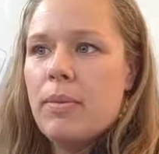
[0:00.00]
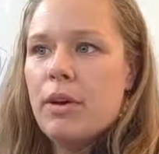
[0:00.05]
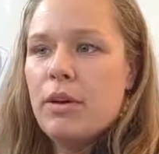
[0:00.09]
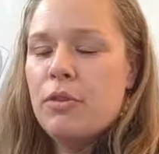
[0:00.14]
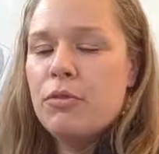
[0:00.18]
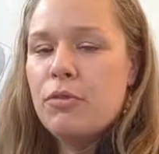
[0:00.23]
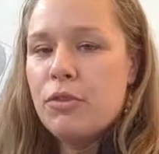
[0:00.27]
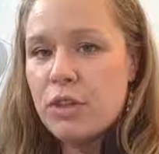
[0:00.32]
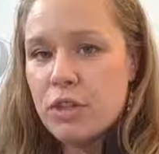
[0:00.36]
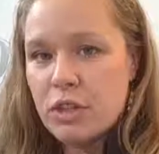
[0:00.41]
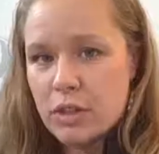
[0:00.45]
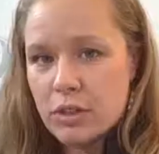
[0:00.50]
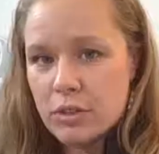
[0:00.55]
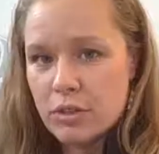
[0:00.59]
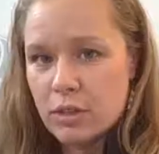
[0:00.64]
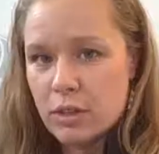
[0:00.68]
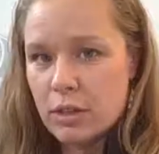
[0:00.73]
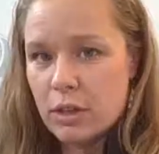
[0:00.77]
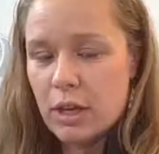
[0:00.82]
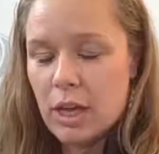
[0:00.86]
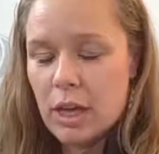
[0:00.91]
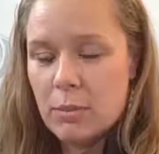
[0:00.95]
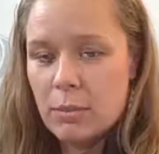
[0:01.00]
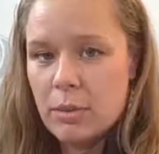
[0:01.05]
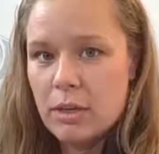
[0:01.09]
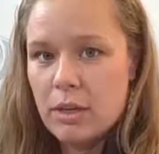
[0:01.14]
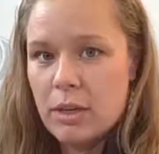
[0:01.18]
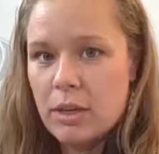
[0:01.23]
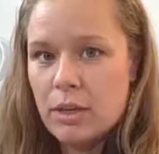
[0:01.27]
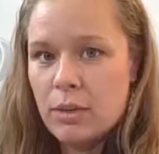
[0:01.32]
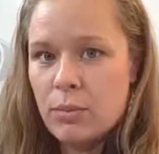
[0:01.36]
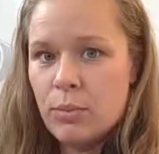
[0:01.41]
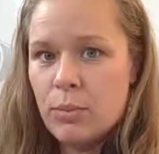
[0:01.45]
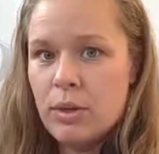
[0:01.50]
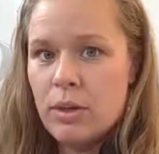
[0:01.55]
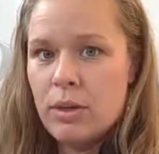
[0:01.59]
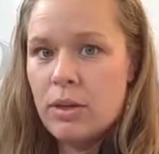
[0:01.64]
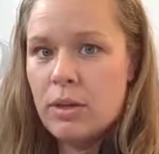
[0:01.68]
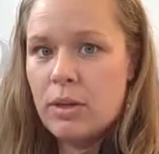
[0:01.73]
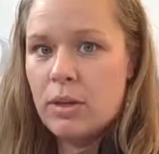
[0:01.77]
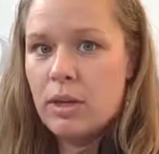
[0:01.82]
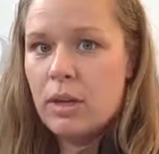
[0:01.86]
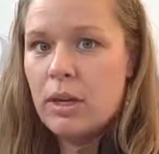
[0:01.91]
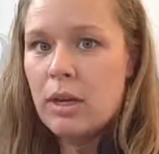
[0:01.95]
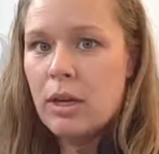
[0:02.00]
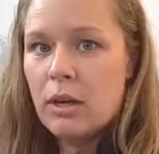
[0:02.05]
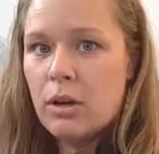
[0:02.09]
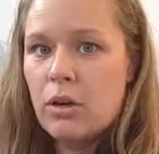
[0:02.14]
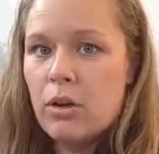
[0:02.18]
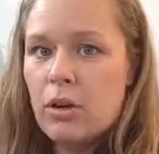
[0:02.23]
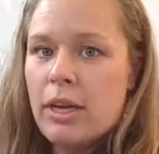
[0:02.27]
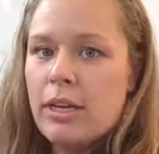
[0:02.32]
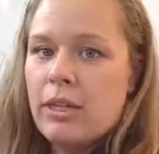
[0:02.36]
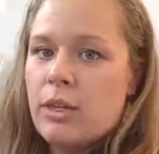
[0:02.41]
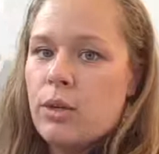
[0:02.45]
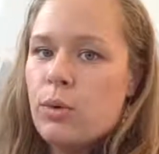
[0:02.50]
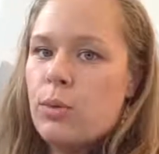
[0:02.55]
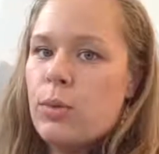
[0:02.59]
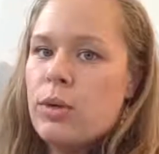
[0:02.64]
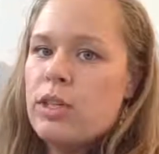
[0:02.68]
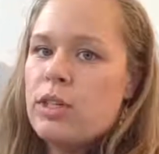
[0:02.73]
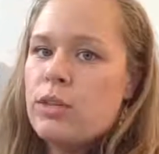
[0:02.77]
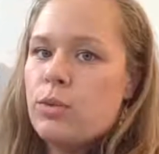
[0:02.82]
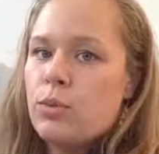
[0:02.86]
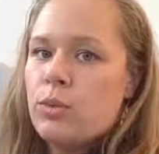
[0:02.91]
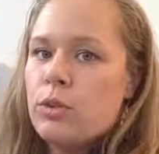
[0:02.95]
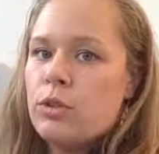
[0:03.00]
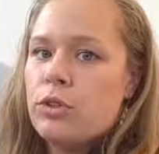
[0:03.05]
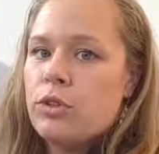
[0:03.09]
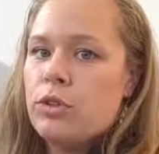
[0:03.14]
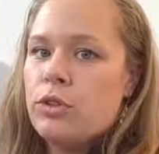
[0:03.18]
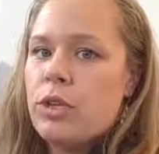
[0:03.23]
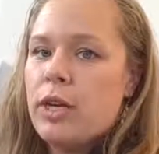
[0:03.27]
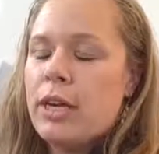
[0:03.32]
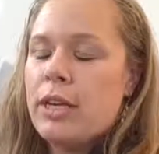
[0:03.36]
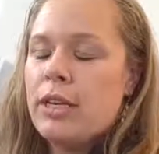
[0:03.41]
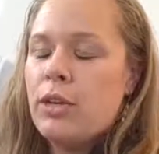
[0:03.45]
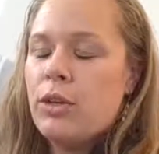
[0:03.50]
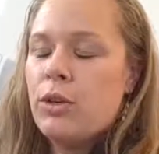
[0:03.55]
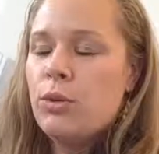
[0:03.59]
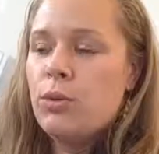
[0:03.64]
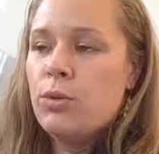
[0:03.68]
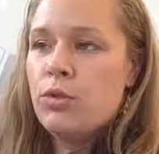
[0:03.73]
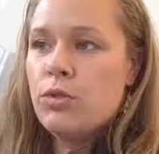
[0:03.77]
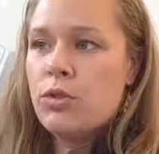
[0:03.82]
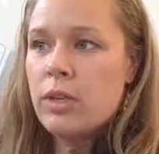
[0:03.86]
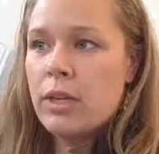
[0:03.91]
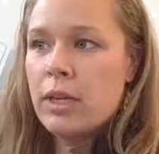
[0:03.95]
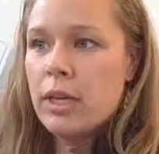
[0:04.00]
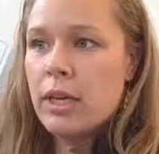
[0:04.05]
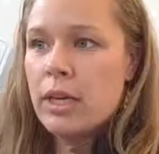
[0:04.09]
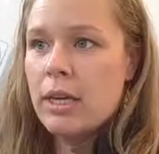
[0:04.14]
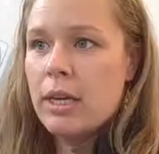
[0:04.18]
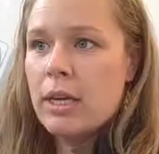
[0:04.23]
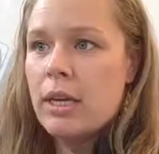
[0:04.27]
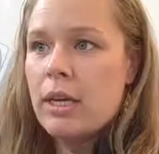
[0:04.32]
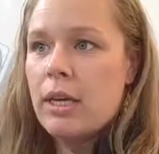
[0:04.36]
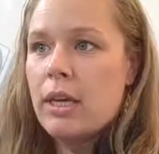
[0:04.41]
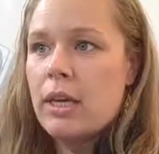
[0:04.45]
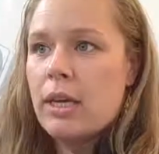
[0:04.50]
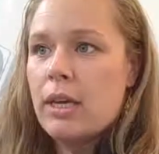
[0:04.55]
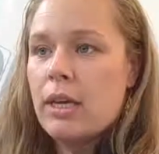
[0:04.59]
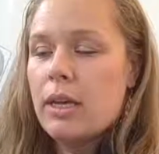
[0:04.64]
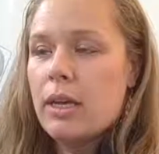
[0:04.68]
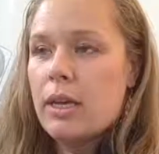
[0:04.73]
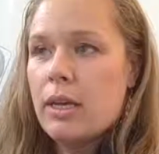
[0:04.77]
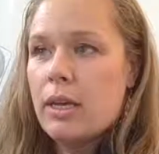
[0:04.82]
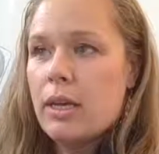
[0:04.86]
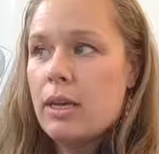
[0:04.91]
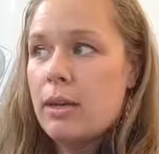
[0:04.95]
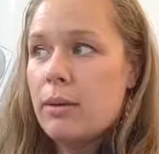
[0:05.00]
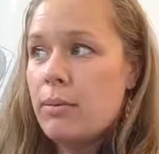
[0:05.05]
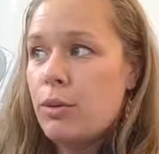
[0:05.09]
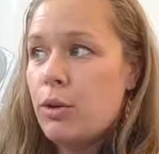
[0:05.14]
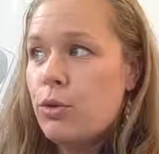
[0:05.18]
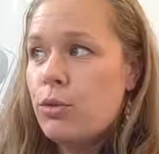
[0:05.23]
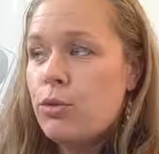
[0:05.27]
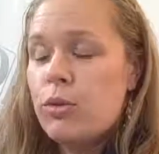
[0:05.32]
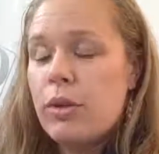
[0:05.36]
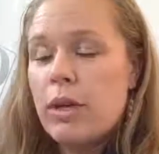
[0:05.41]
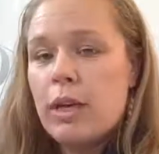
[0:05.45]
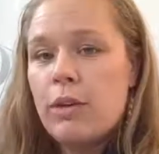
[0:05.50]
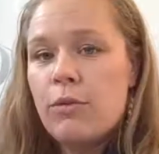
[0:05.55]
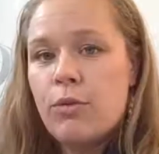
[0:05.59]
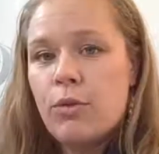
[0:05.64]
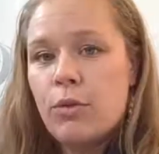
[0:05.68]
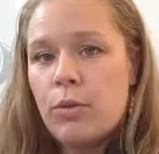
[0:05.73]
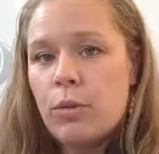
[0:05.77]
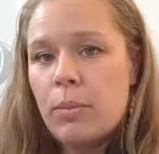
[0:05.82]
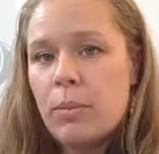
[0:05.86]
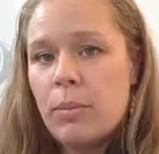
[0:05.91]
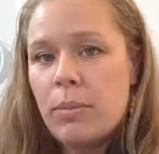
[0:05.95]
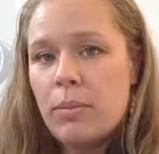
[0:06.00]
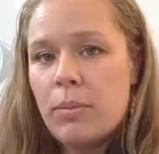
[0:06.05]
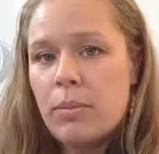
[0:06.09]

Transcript: efficiency that can be done with collecting wastewater and using it for